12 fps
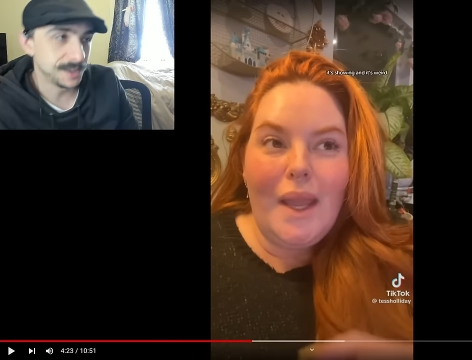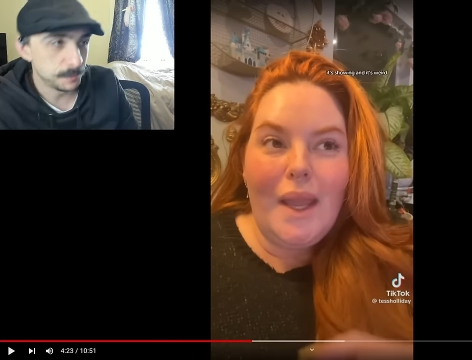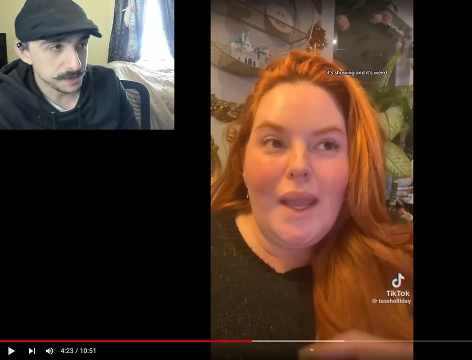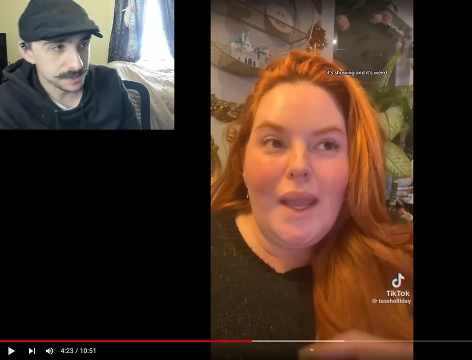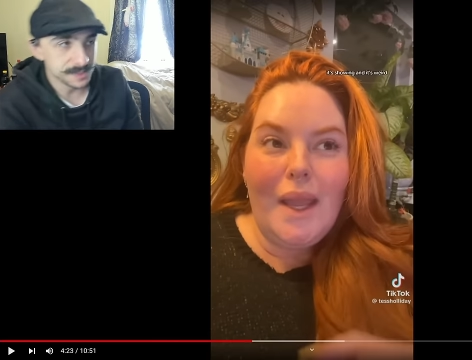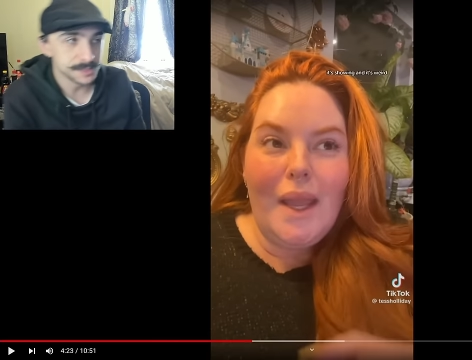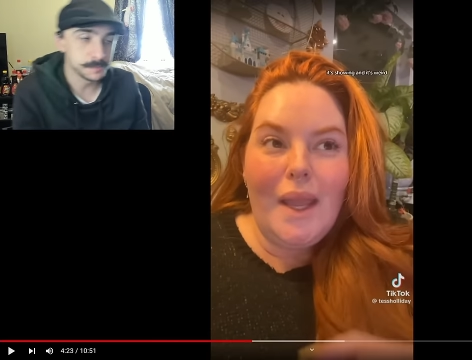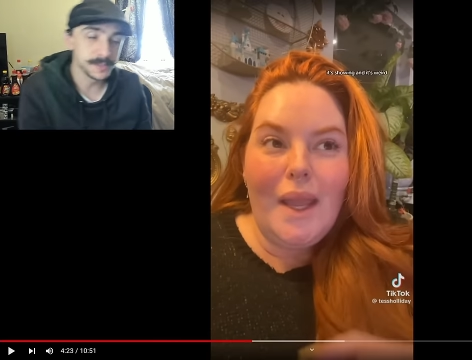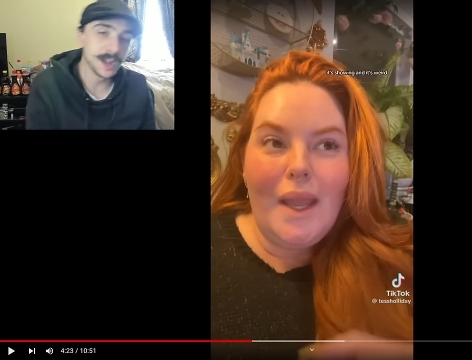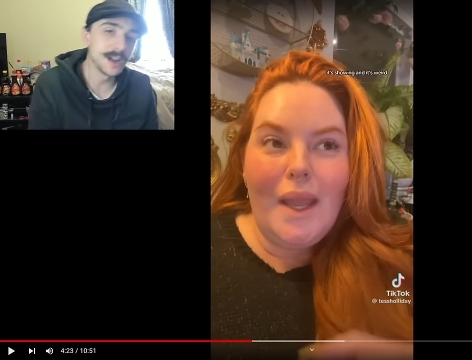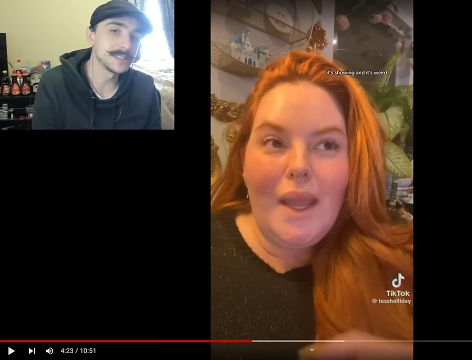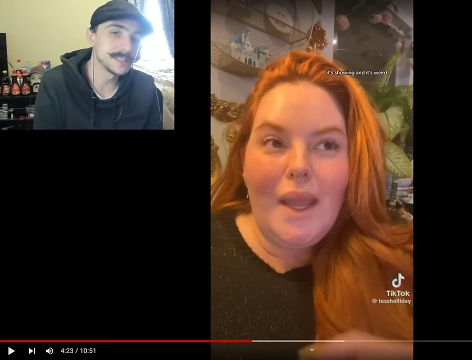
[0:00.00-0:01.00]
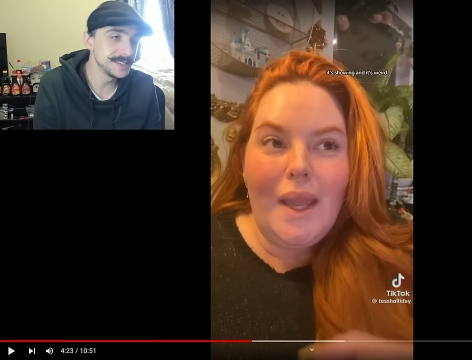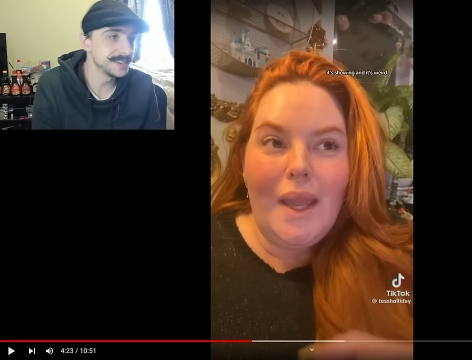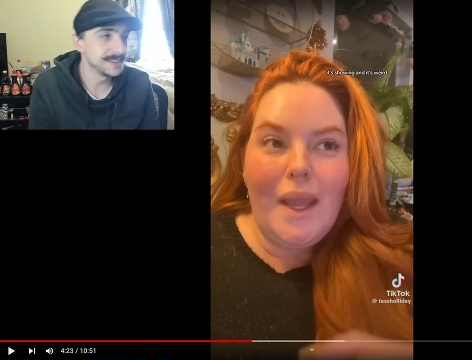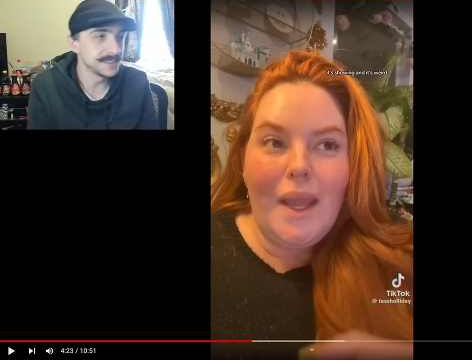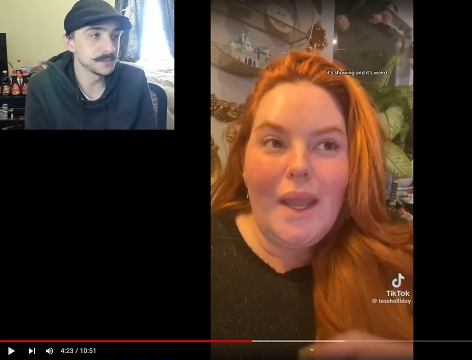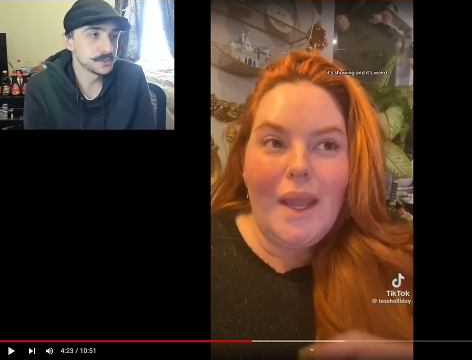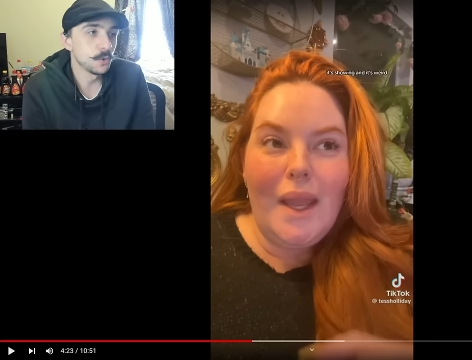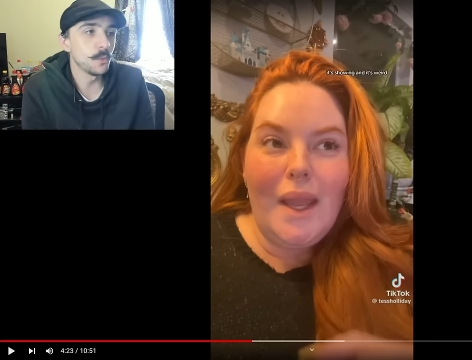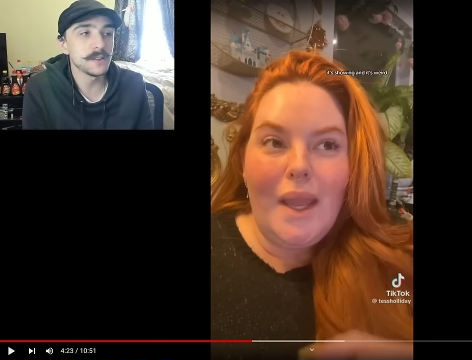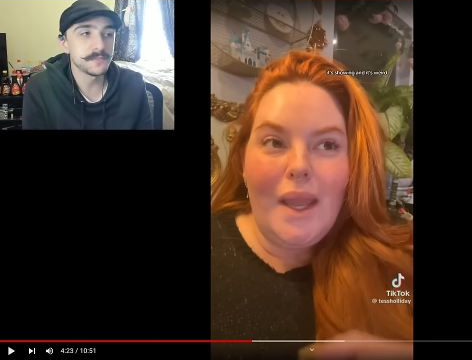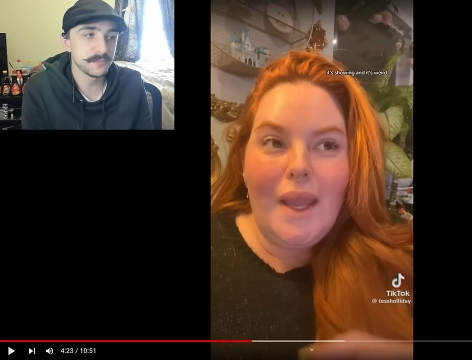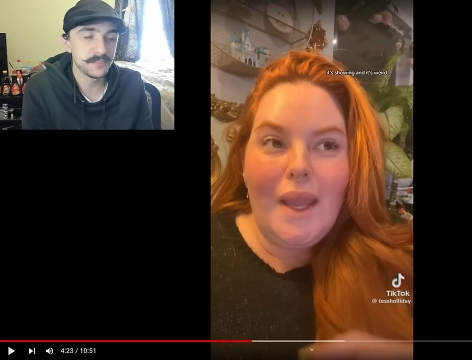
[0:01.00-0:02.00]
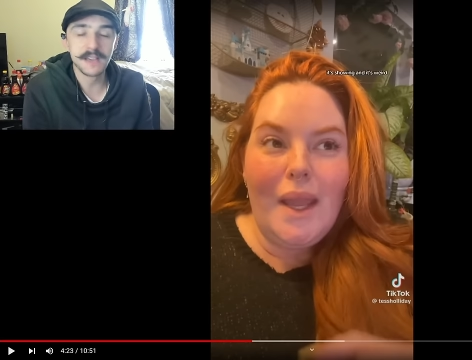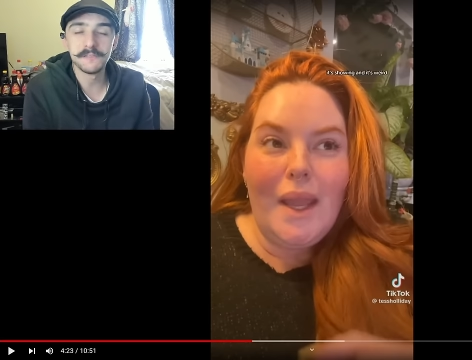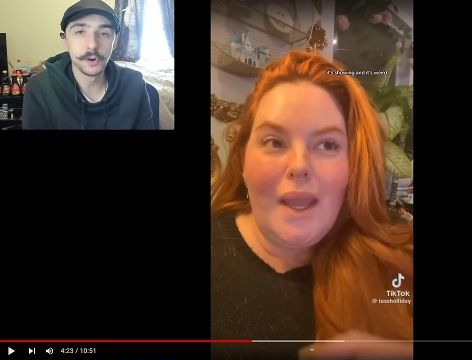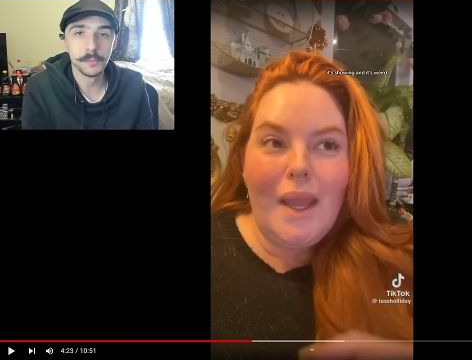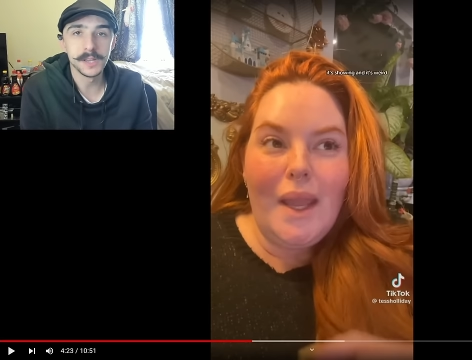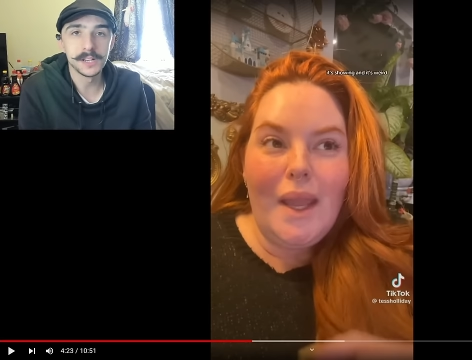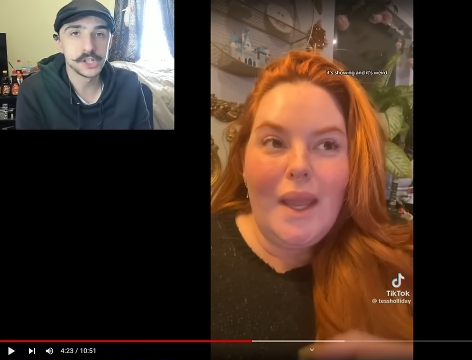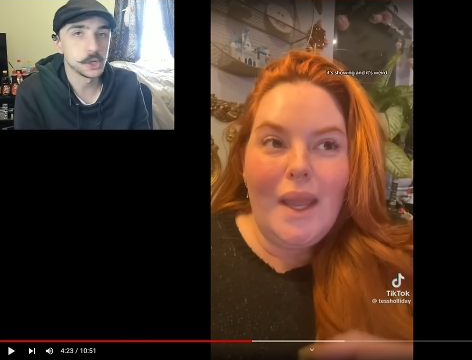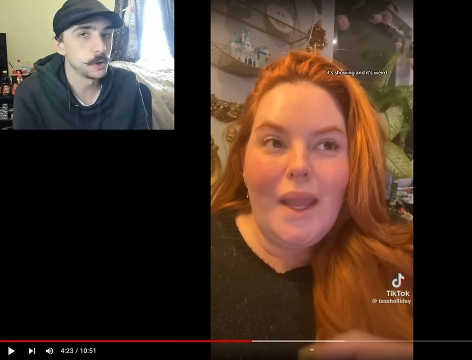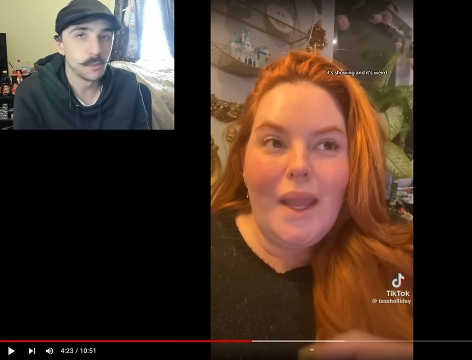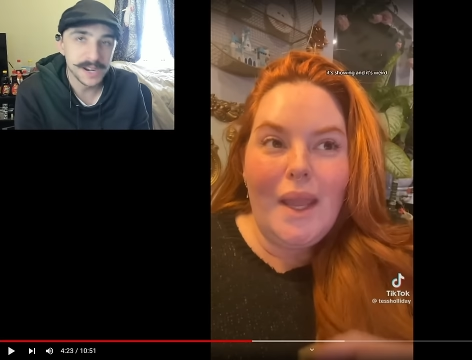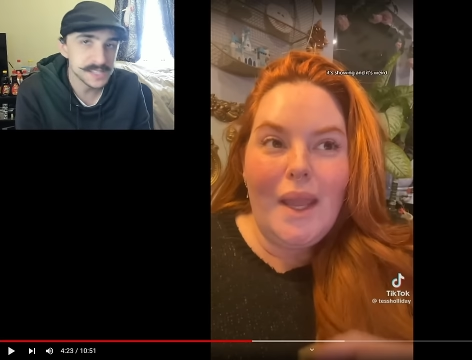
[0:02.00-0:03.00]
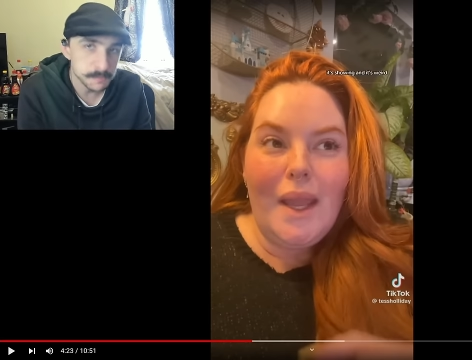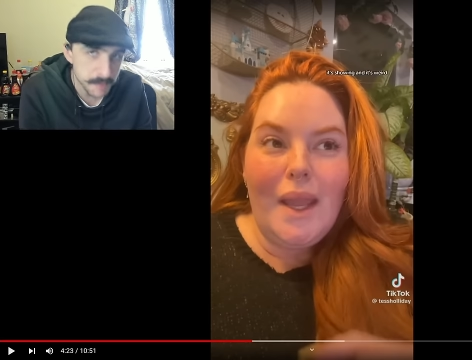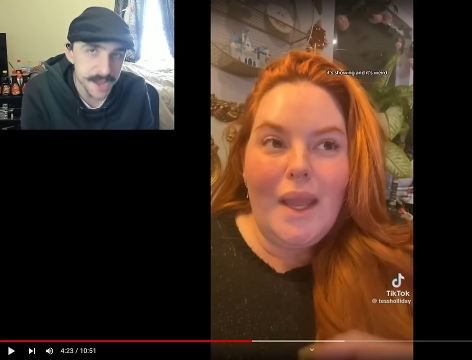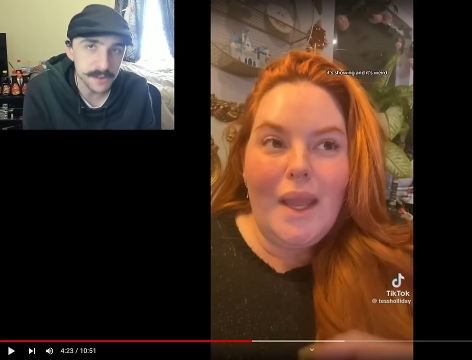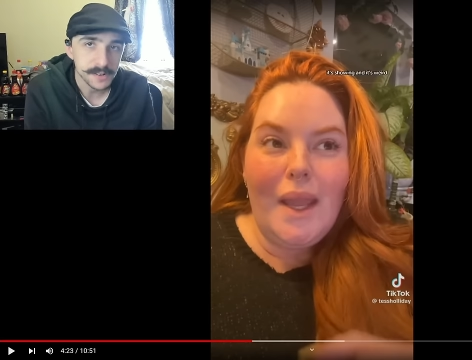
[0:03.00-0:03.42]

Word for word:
Speaker 1: I mean, let's be honest. You know, so what if the fat phobia is showing? Why does it matter?